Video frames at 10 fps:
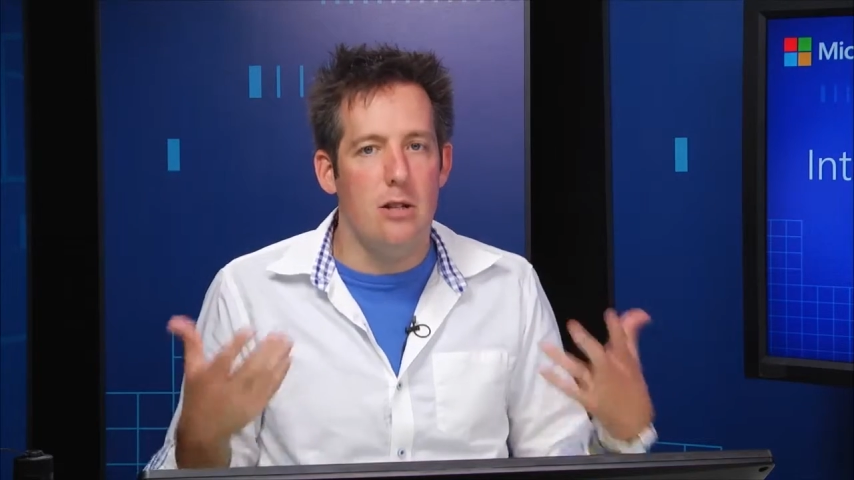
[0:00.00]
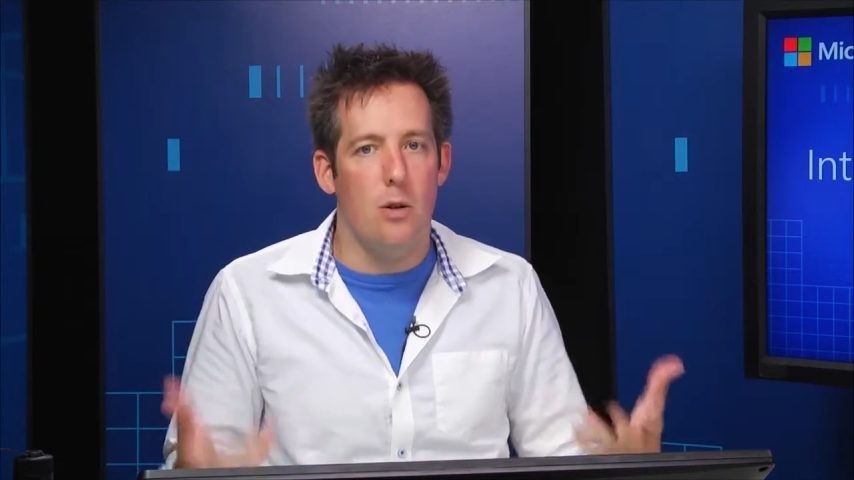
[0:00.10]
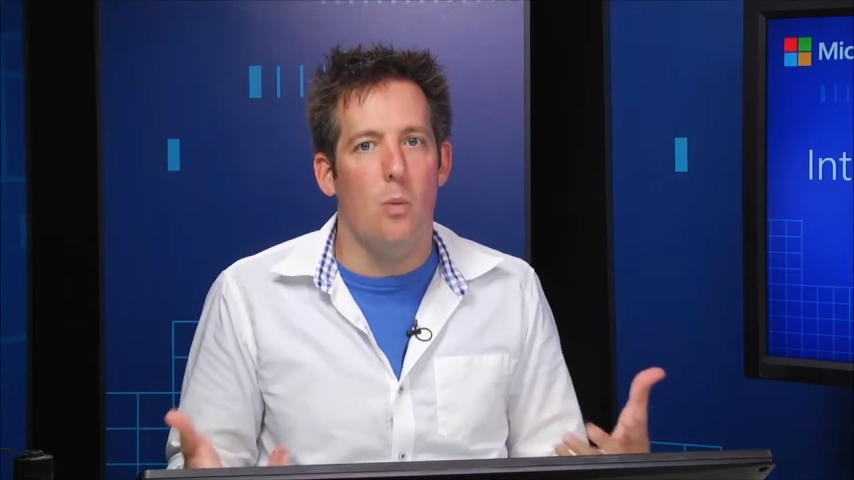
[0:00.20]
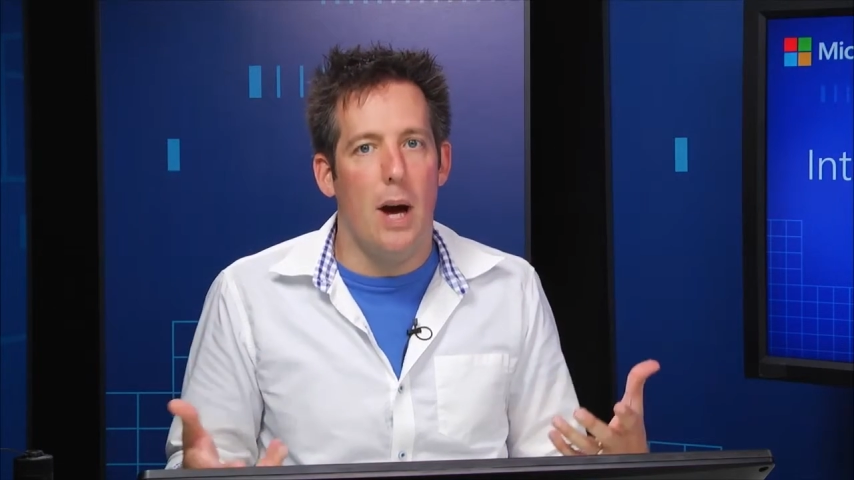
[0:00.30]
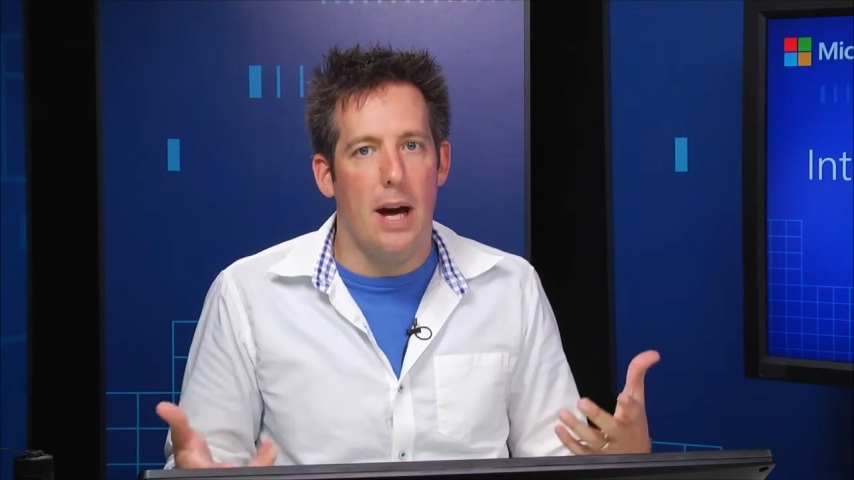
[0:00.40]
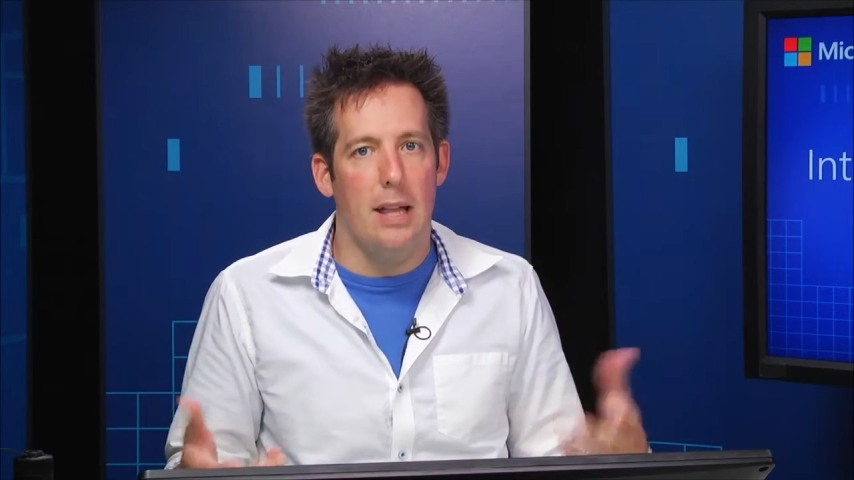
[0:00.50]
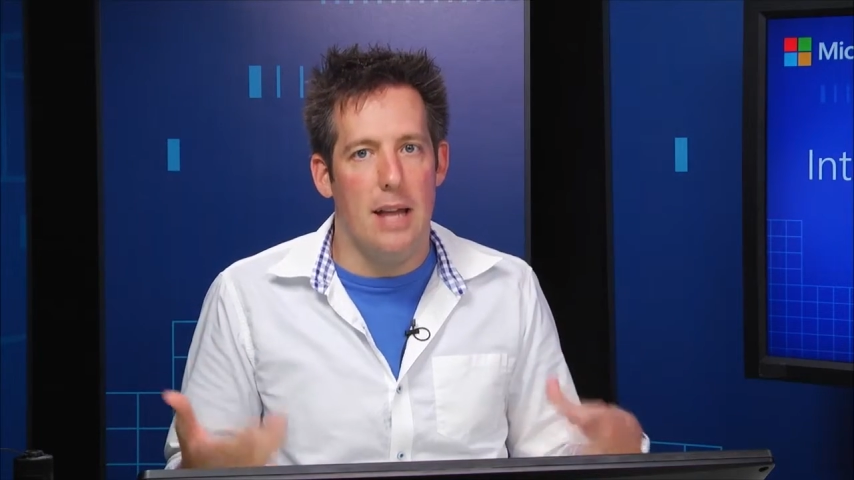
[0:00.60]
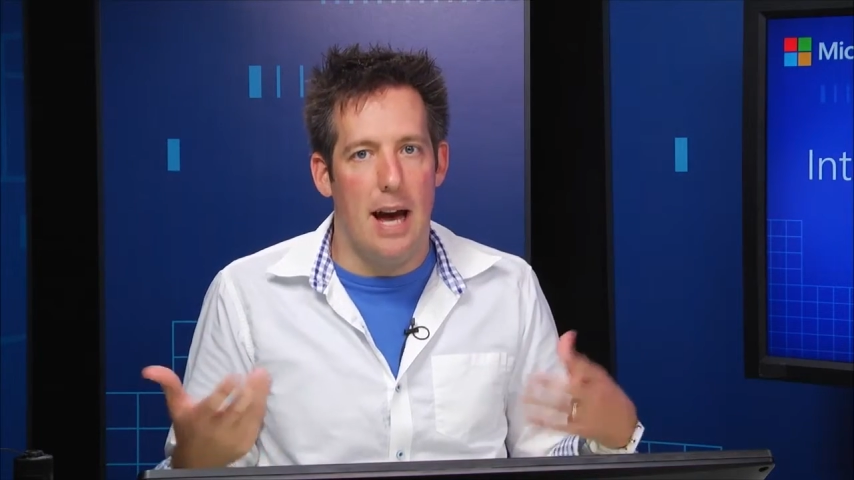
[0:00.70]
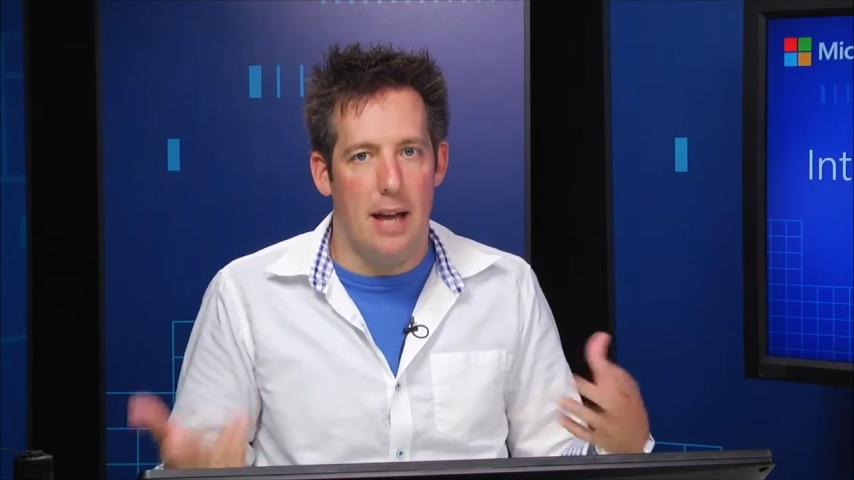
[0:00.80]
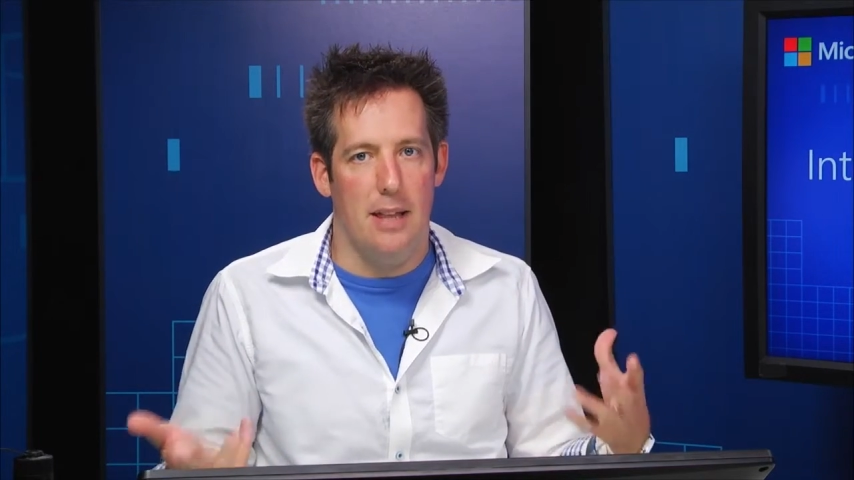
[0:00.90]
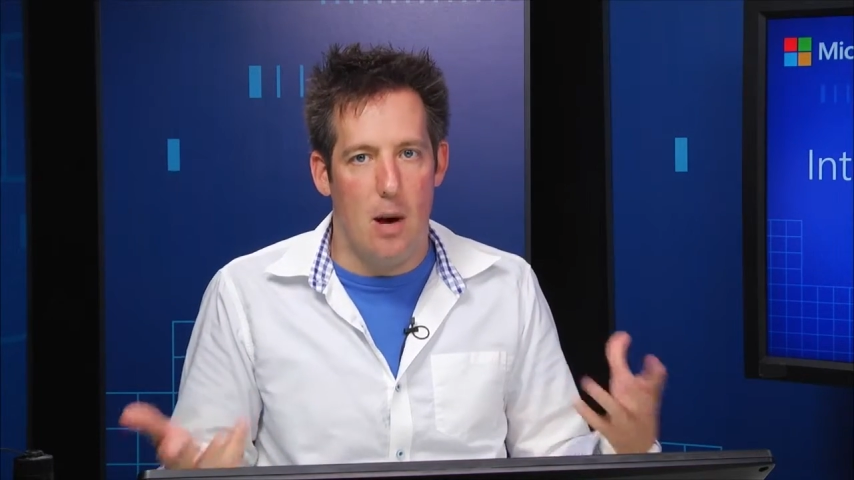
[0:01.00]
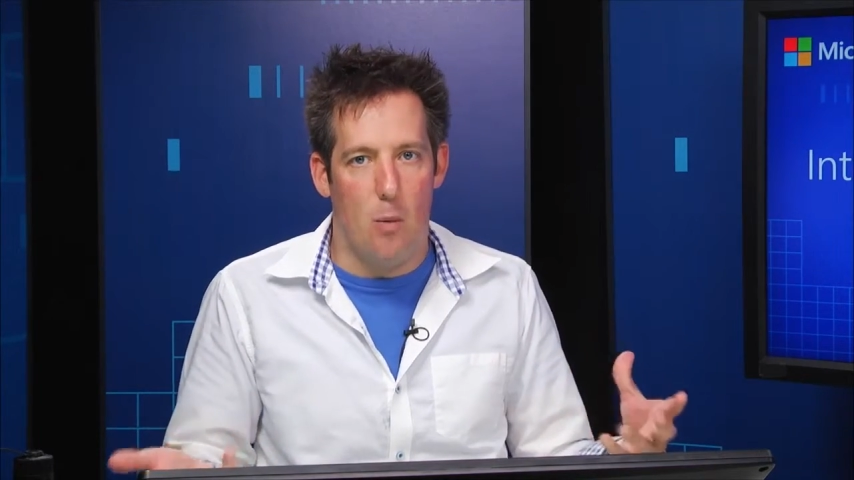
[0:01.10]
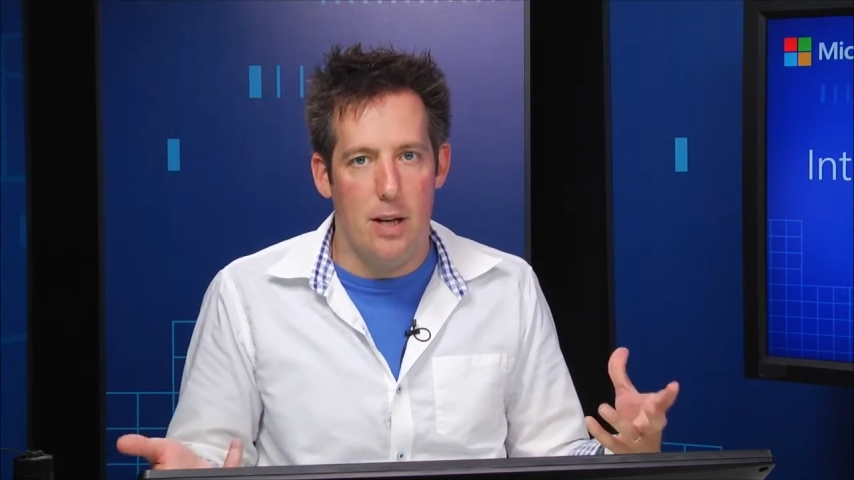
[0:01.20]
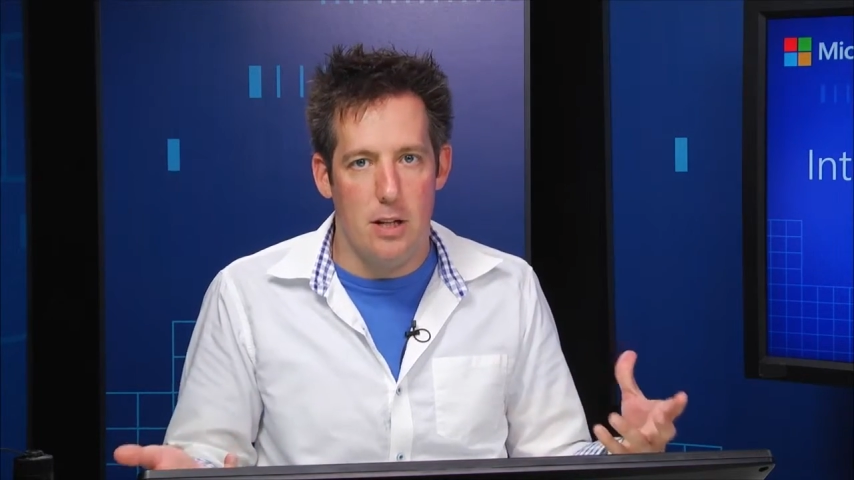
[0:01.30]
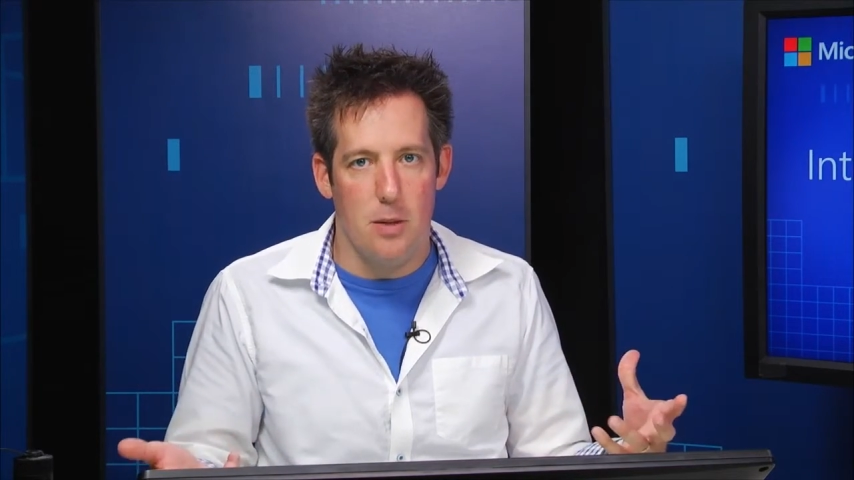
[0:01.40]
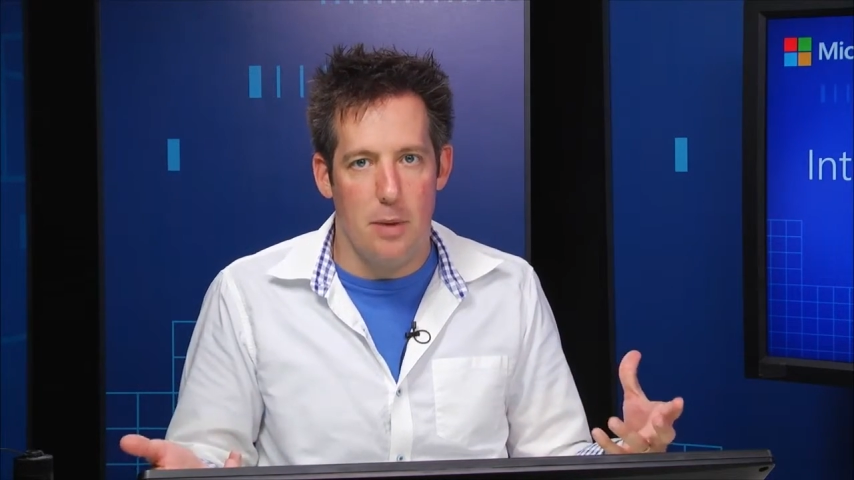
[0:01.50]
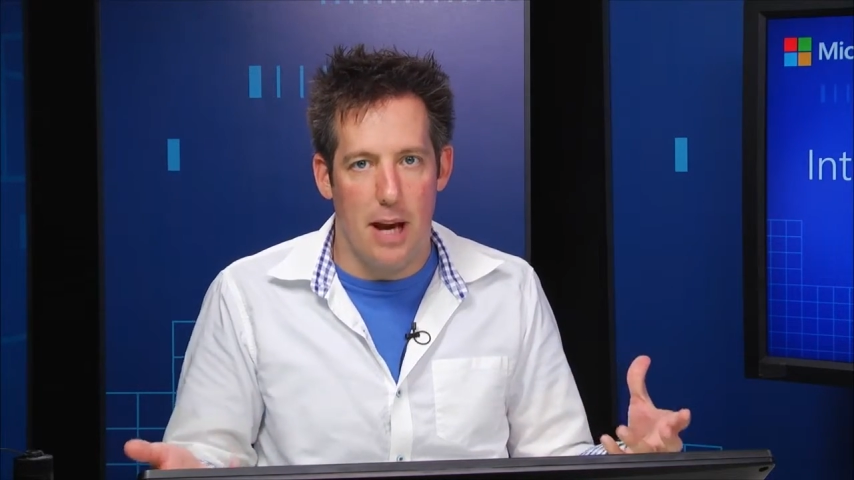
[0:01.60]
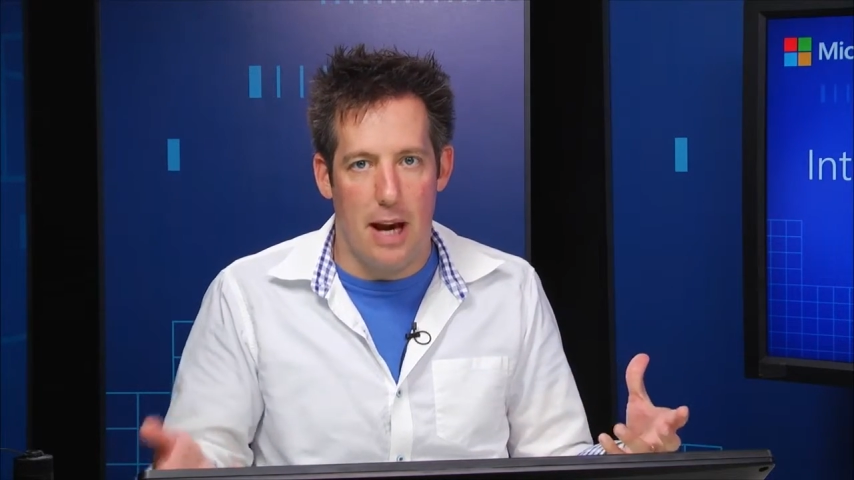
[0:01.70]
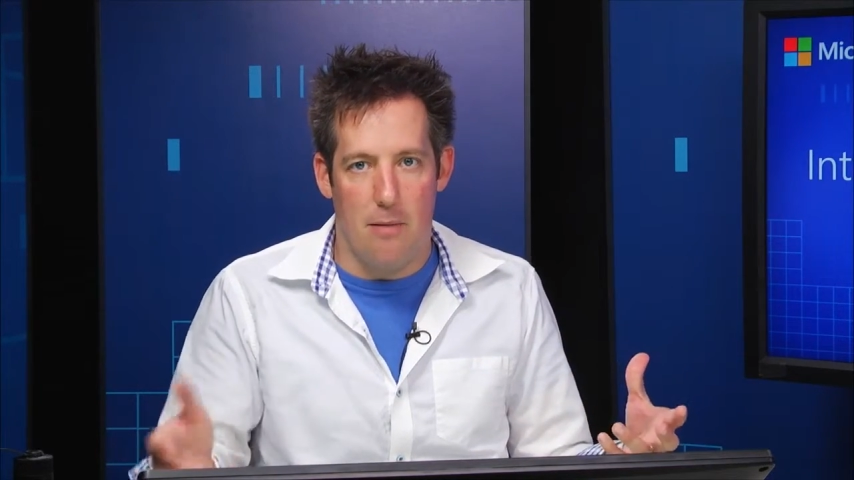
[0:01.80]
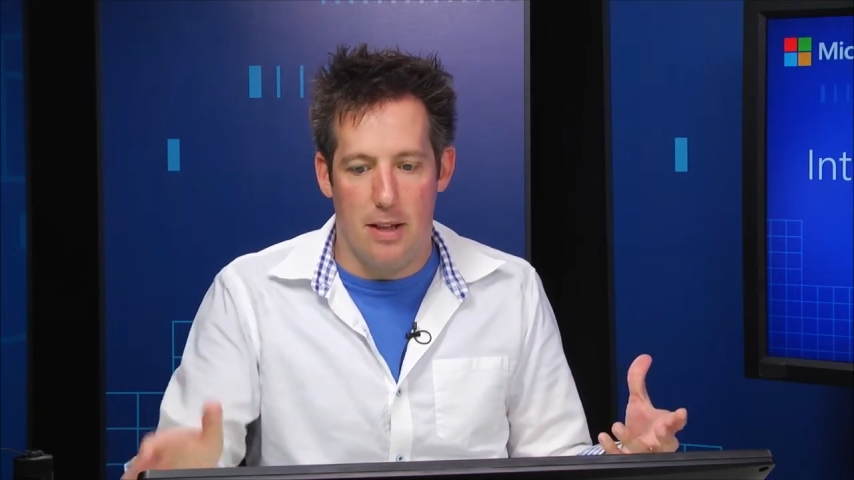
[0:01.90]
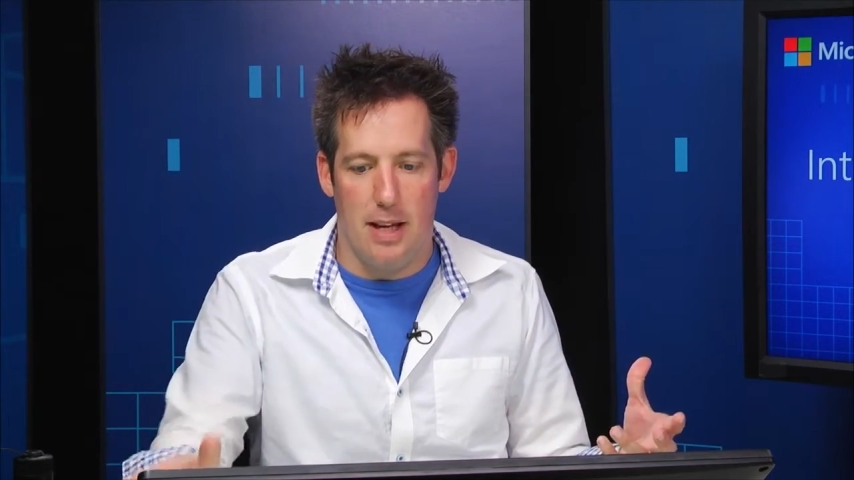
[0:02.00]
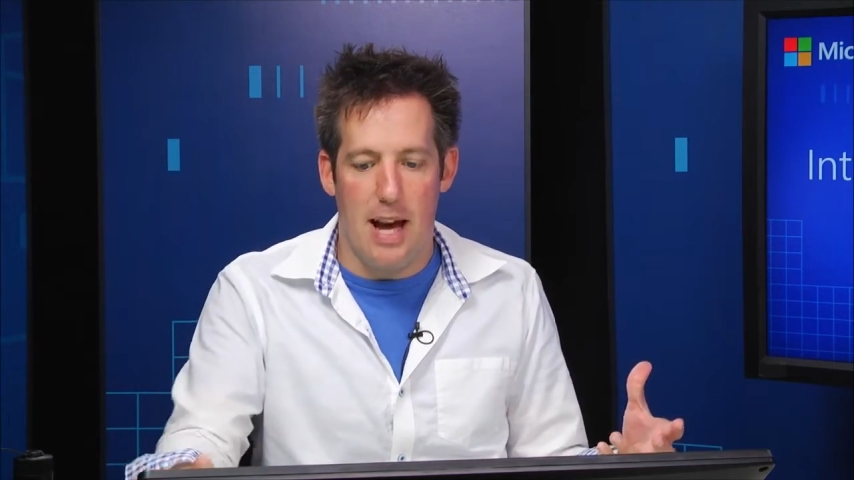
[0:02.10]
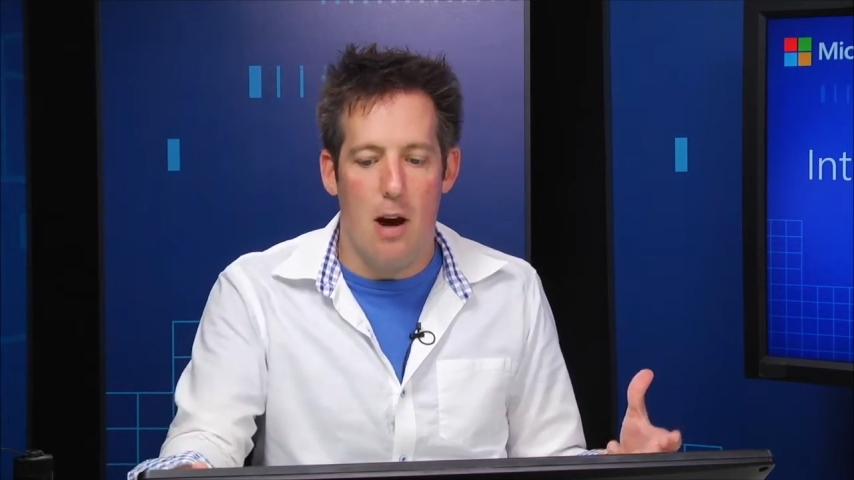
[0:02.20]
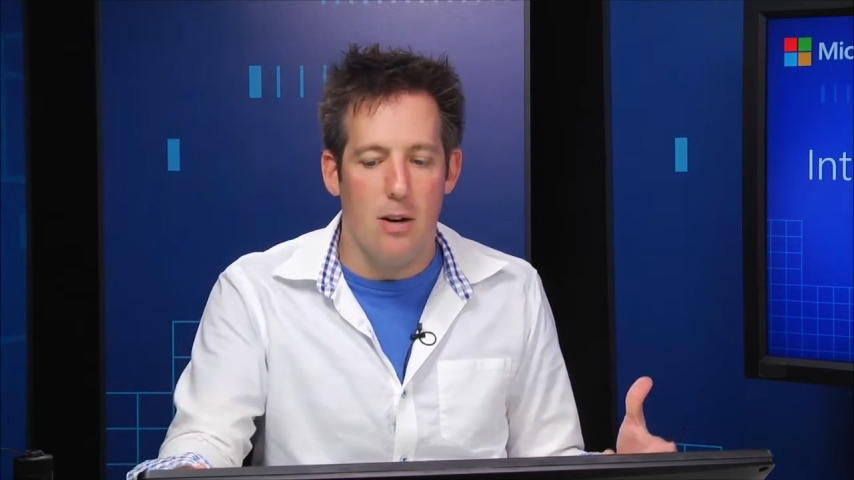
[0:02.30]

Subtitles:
the way that we display everything out?